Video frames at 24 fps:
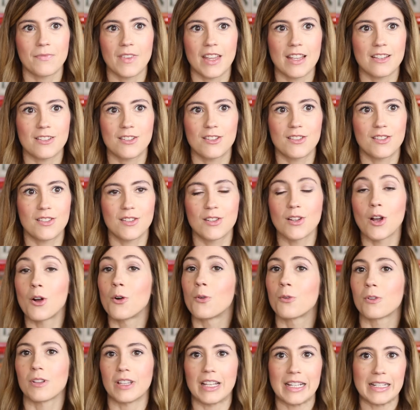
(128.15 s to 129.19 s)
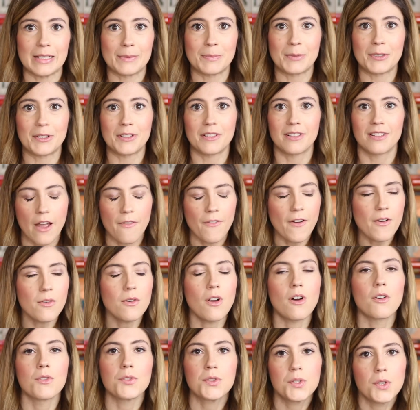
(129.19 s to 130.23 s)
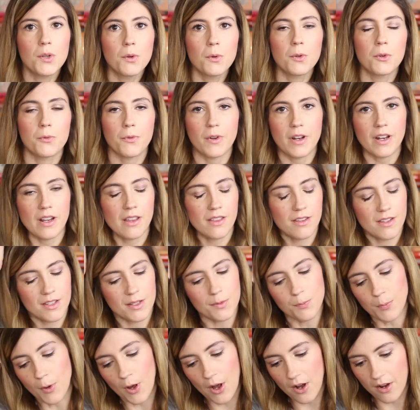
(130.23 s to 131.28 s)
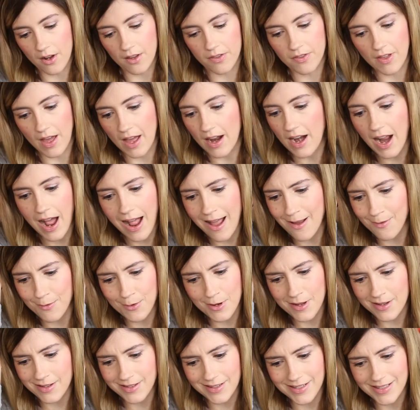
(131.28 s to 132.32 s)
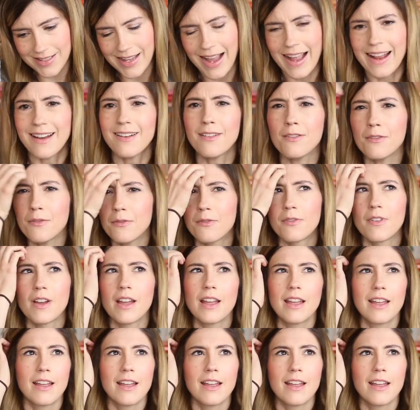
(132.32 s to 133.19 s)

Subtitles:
is so relatable. I found also when reading this book that I was kind of